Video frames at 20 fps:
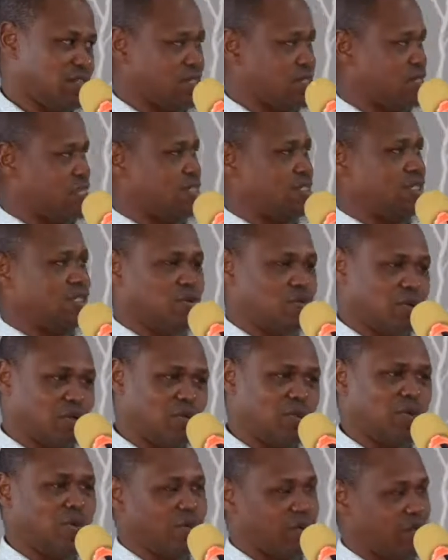sickness in
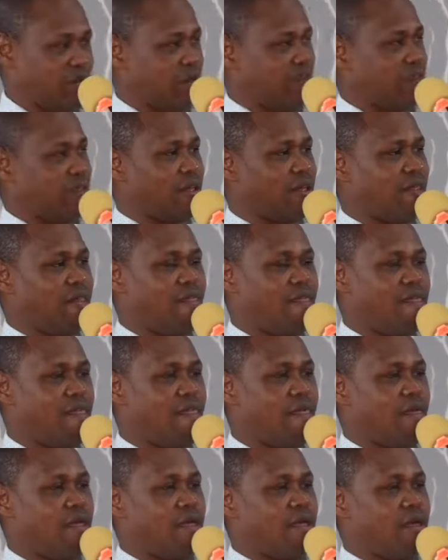one way or another,
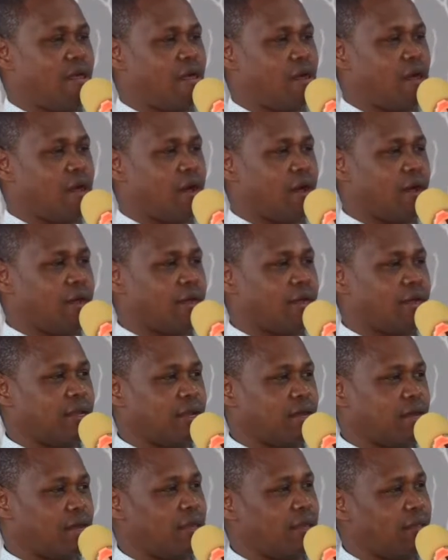and
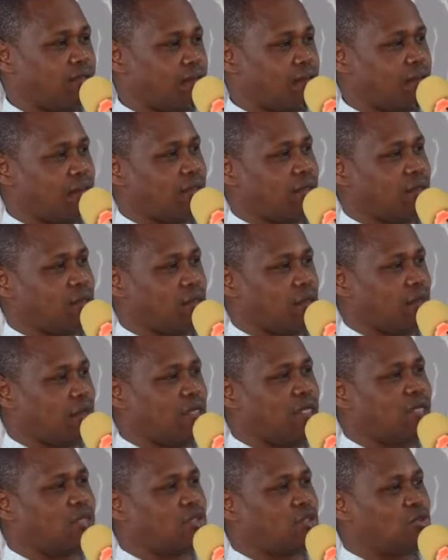we
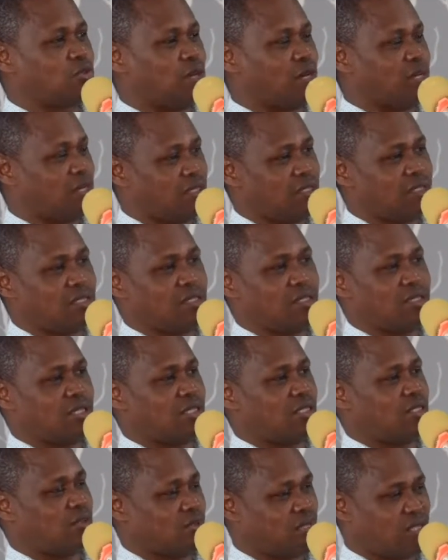need to arrest
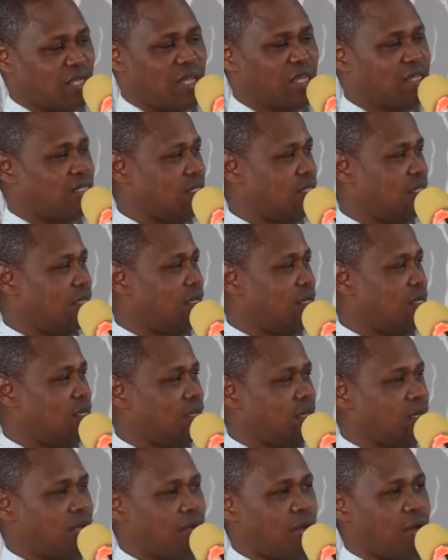this society
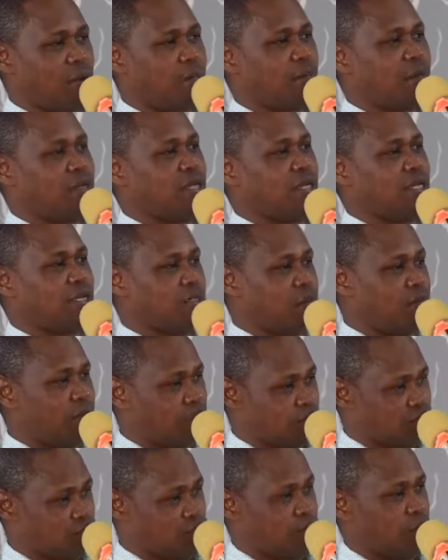and bring it
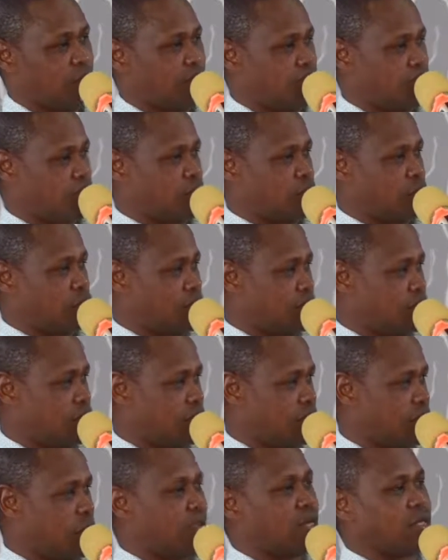back to the hospital
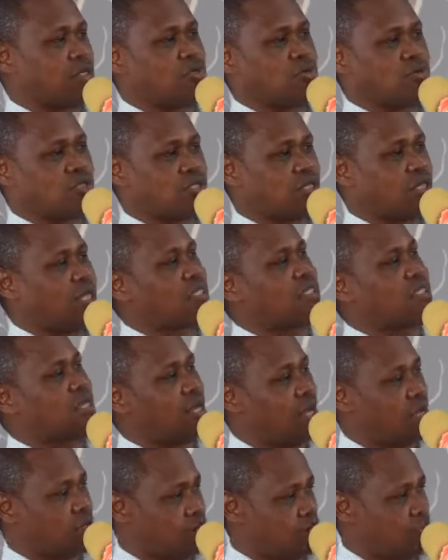and to start
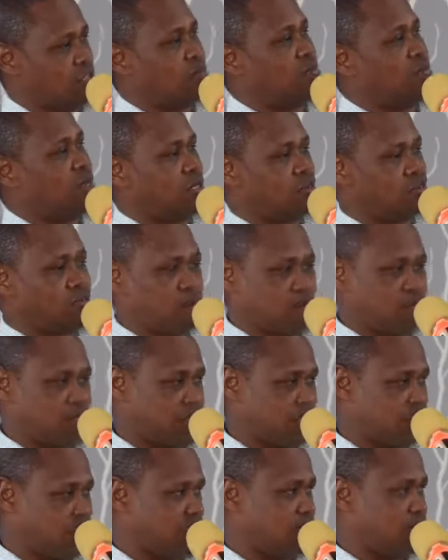a treatment
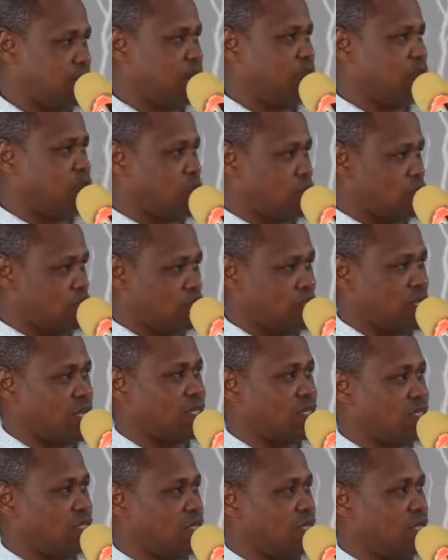process of our
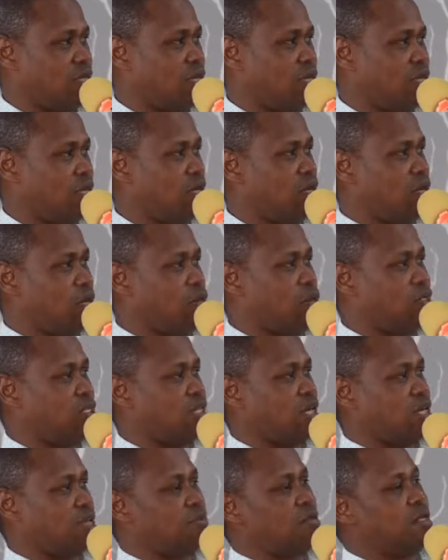society, which
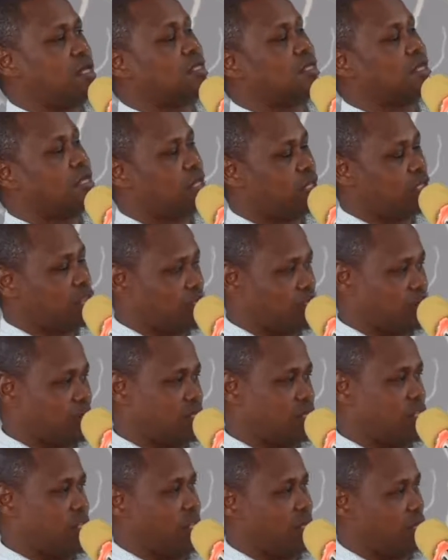can be a
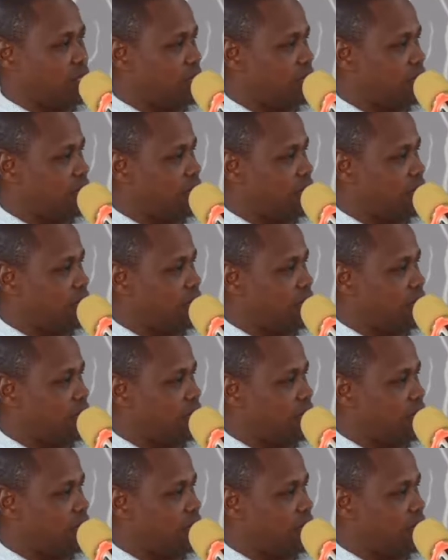generational journey,